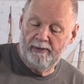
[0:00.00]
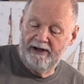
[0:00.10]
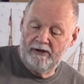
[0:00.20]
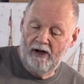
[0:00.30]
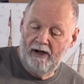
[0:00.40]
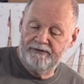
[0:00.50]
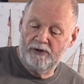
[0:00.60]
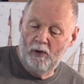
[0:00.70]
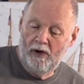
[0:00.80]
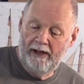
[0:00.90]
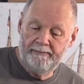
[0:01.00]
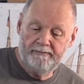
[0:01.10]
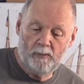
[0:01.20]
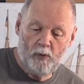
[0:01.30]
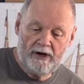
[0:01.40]
break off. So I'm
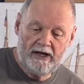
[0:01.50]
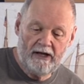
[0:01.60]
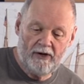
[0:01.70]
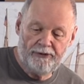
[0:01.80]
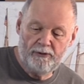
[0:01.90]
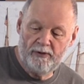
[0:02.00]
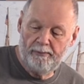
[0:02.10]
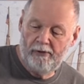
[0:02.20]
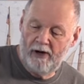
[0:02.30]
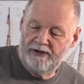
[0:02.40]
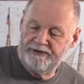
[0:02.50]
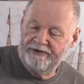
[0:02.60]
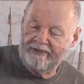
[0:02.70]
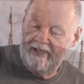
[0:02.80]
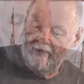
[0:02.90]
working through the
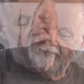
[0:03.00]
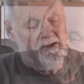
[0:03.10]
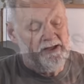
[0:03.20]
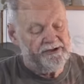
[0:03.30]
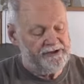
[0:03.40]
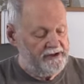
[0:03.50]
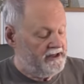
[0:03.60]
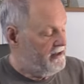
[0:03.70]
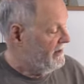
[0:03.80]
process of how. I see